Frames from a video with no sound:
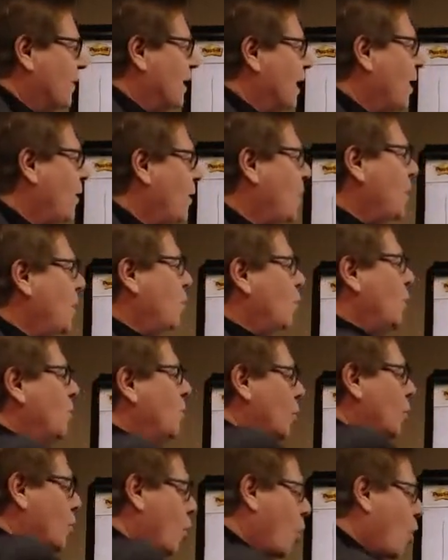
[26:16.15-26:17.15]
Now, we
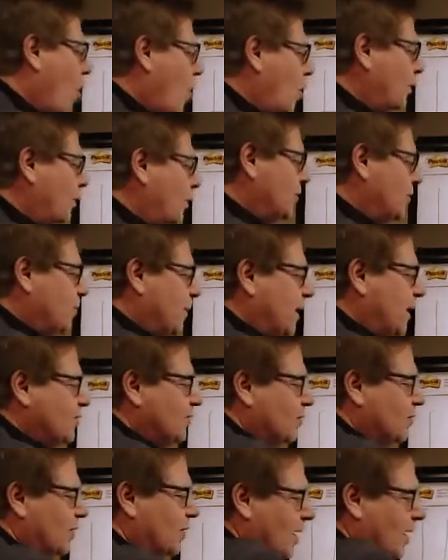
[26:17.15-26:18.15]
will call these
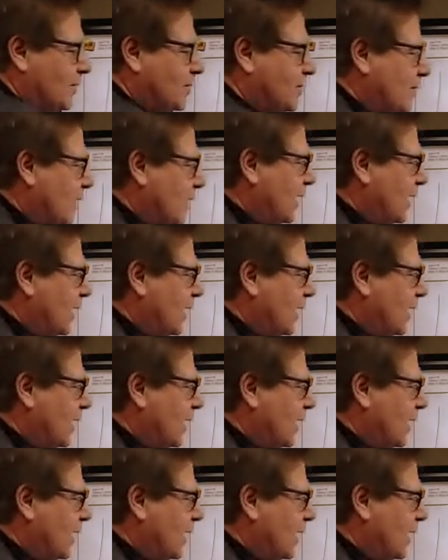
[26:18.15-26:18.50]
baselines